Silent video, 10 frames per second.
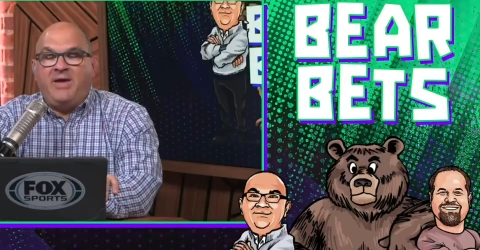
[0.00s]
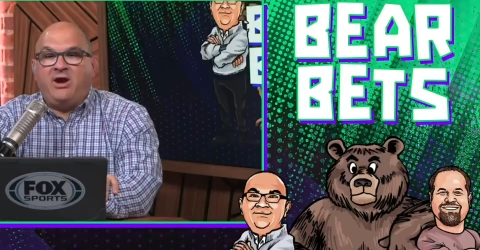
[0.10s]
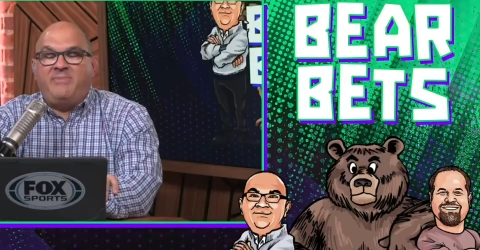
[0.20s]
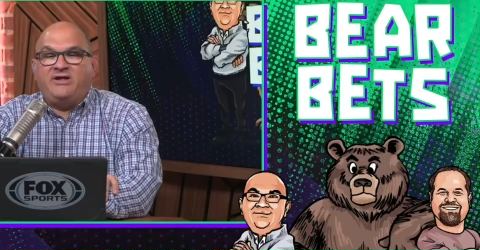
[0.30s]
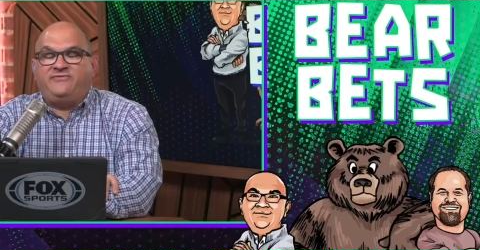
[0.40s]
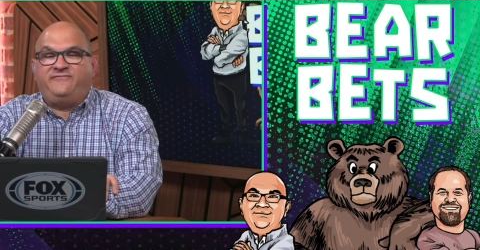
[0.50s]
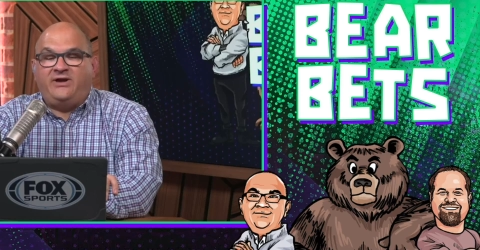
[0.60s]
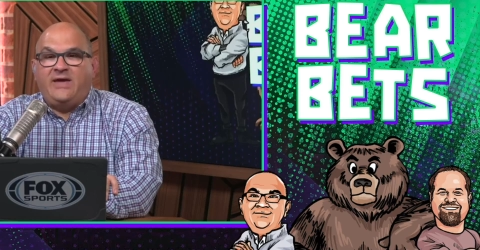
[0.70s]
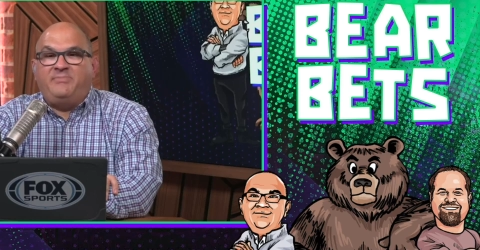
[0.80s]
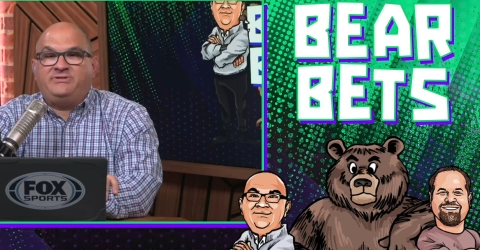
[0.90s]
Speaker 1: Bear Bets
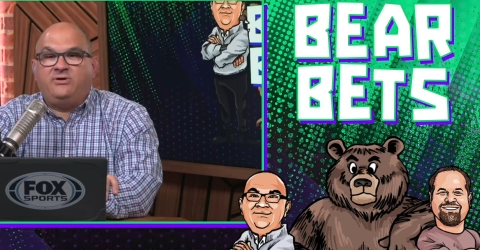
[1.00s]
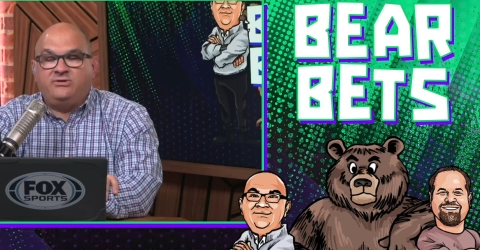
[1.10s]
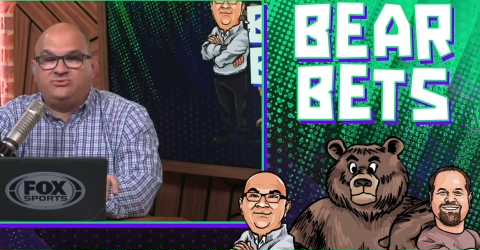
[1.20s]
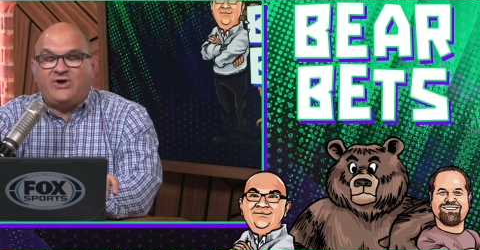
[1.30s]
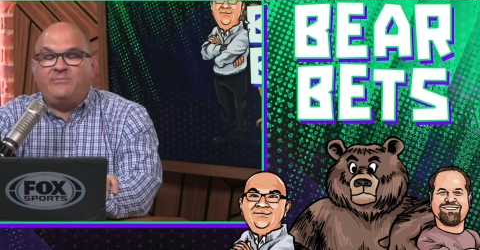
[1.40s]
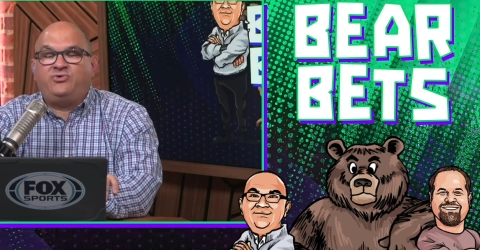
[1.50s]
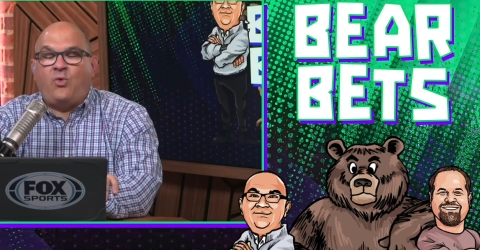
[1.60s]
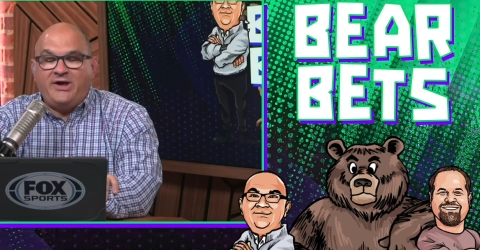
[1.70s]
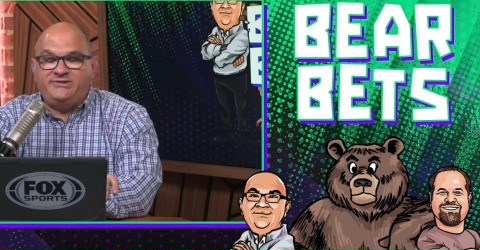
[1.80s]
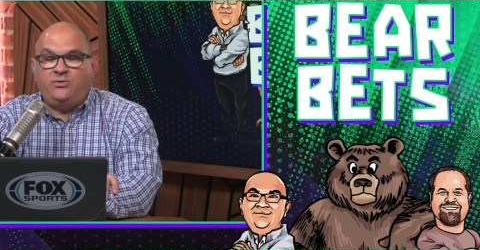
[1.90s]
full episodes drop
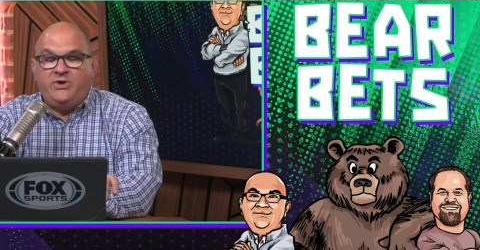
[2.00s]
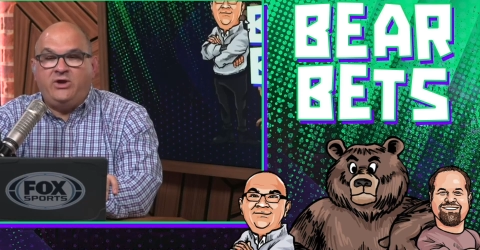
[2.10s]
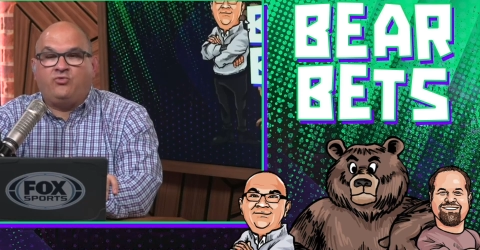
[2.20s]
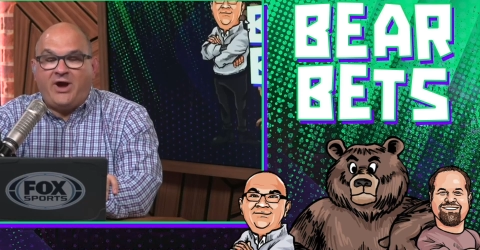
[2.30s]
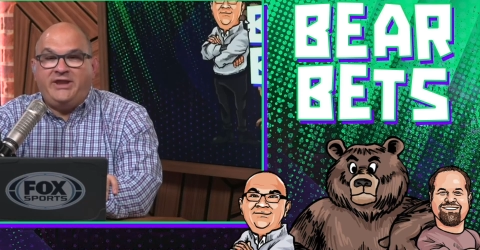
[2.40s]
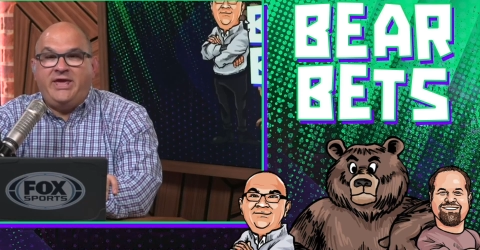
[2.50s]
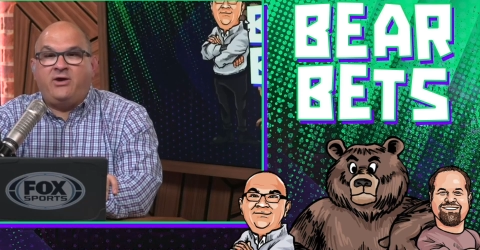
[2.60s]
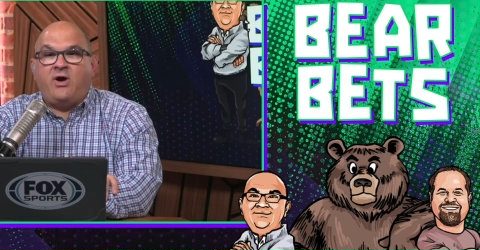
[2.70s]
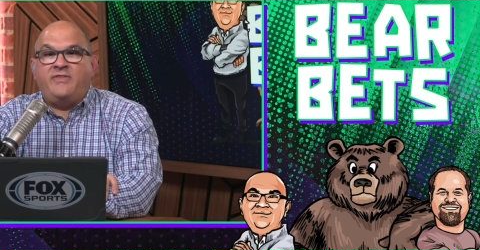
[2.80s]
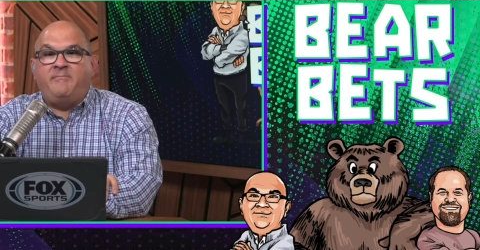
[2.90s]
twice a week right
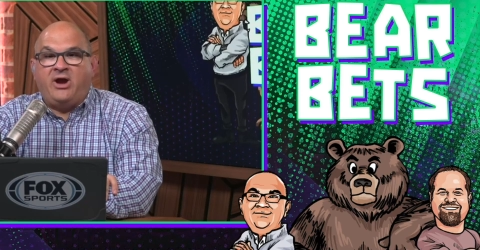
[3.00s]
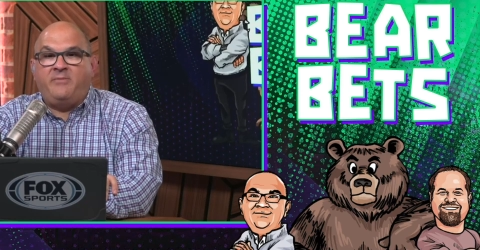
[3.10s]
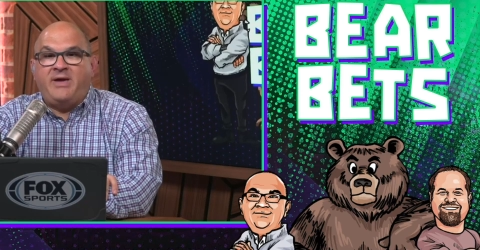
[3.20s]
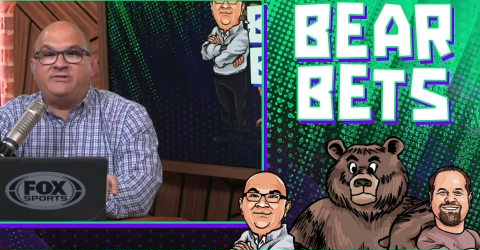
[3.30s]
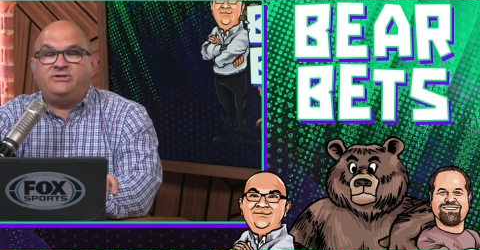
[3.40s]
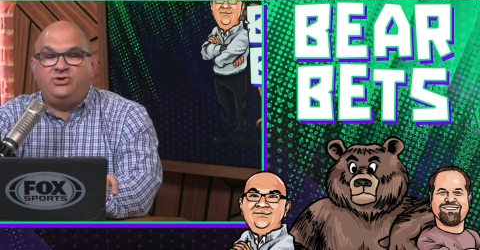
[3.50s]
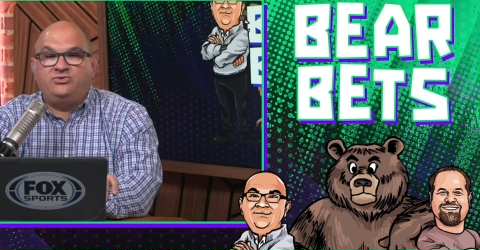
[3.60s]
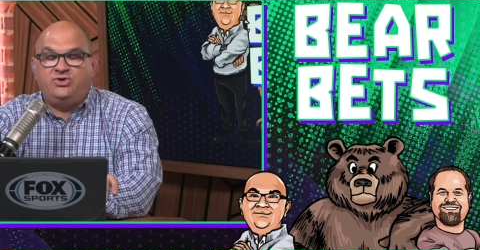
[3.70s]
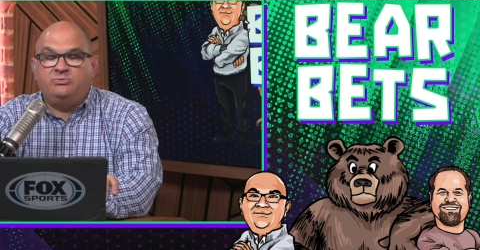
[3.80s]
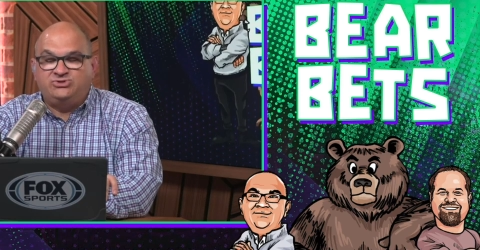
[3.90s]
here on the Bear Bets
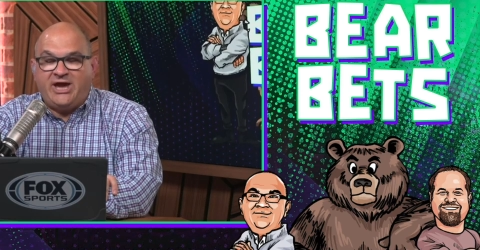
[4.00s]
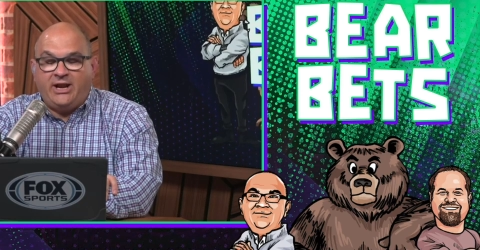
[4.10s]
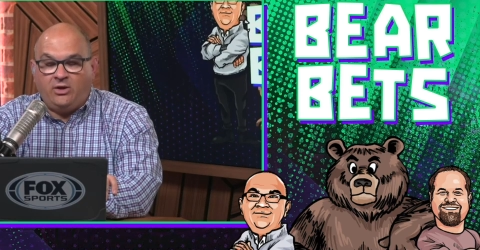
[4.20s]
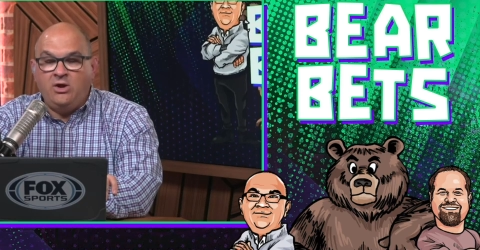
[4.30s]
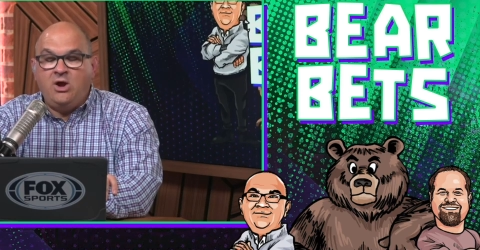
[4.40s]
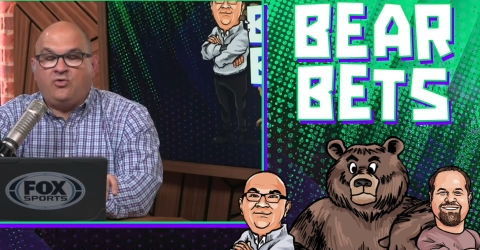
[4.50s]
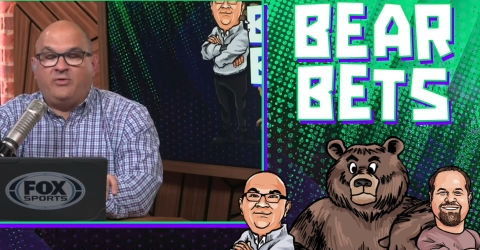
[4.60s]
YouTube channel.